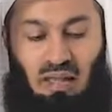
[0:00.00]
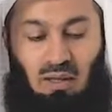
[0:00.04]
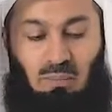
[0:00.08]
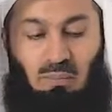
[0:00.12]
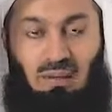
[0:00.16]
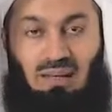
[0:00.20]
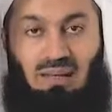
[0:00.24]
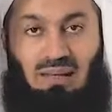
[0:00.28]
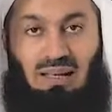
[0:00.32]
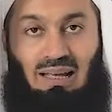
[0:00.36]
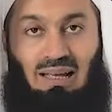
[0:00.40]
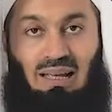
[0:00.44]

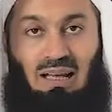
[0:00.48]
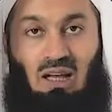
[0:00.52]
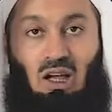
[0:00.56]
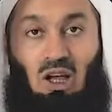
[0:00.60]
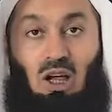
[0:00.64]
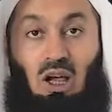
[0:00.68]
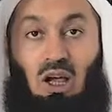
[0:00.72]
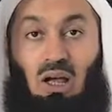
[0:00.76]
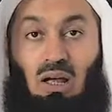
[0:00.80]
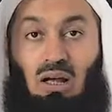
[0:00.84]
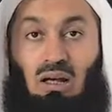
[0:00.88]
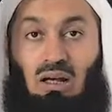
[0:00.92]
But
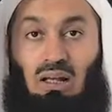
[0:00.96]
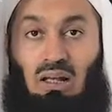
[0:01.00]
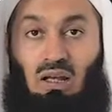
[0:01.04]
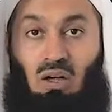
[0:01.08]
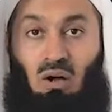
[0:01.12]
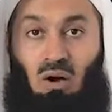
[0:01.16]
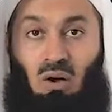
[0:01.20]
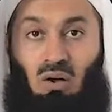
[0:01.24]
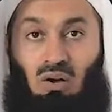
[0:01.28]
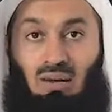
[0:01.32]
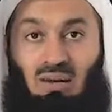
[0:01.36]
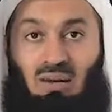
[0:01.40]
early
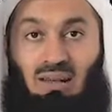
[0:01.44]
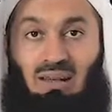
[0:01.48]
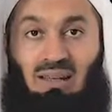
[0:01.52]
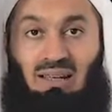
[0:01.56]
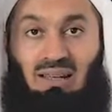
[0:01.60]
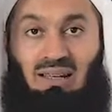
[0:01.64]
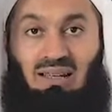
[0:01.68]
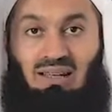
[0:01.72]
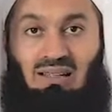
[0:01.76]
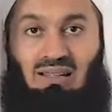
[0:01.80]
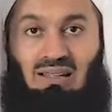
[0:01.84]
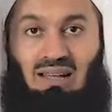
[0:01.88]
on
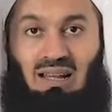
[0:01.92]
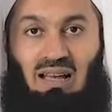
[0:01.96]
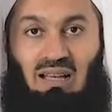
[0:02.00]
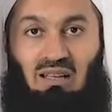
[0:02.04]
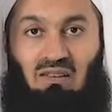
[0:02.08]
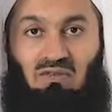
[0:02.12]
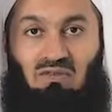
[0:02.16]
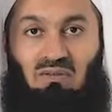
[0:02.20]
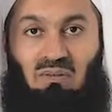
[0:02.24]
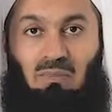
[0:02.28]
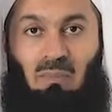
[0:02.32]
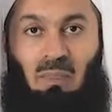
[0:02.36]
in his
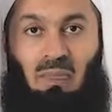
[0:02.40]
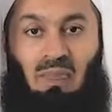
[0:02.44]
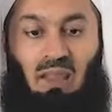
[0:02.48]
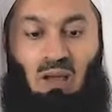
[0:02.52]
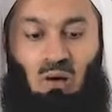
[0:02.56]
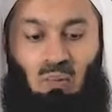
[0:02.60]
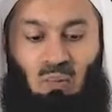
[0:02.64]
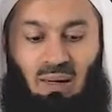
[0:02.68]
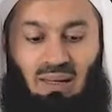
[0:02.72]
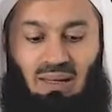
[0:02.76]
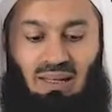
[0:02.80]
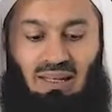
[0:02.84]
life,
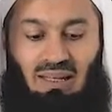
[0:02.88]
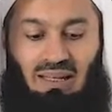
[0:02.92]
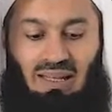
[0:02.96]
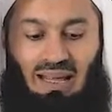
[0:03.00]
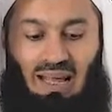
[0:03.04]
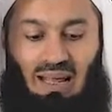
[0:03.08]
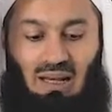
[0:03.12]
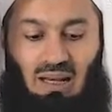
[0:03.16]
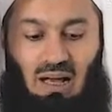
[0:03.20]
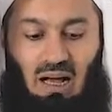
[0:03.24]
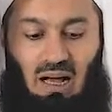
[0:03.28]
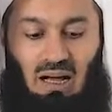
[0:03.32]
when he
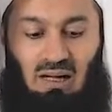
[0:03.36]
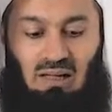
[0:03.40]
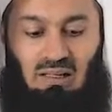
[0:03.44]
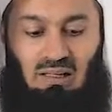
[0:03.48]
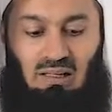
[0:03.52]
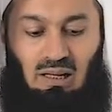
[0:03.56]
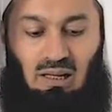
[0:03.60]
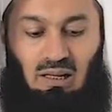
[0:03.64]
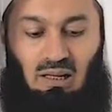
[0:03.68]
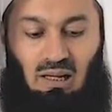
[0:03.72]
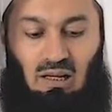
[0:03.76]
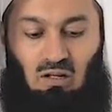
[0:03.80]
had
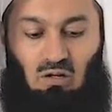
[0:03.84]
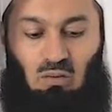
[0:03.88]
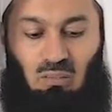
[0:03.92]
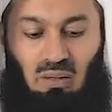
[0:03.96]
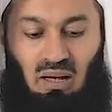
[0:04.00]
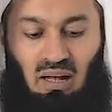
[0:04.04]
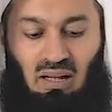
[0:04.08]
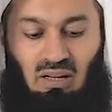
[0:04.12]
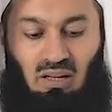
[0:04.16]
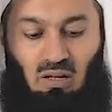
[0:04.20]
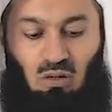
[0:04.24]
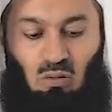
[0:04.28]
asked Allah
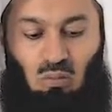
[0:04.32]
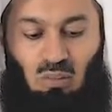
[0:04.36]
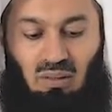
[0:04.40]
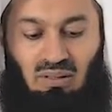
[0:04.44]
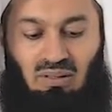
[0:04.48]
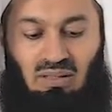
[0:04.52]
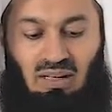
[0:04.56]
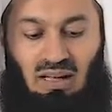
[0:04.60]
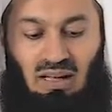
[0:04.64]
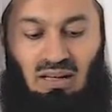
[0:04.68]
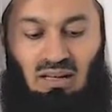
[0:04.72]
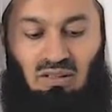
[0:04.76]
subhanahu wa
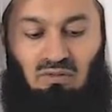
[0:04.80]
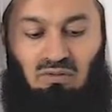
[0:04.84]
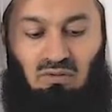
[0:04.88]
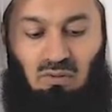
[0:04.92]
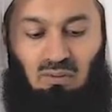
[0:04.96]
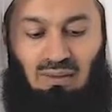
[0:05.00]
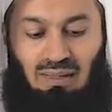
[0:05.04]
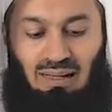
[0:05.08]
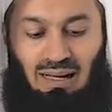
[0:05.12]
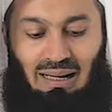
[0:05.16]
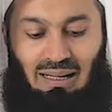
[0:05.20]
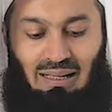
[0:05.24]
ta'ala
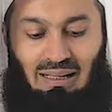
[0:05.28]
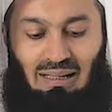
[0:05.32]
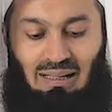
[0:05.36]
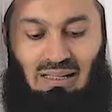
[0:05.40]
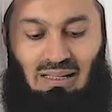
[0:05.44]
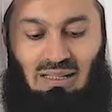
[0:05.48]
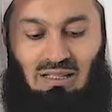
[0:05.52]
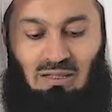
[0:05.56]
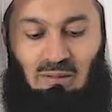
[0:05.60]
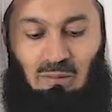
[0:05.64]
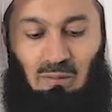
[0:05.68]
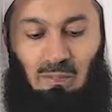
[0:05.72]
for
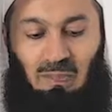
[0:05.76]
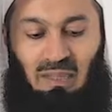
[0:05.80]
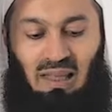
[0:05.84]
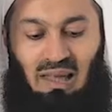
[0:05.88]
guidance,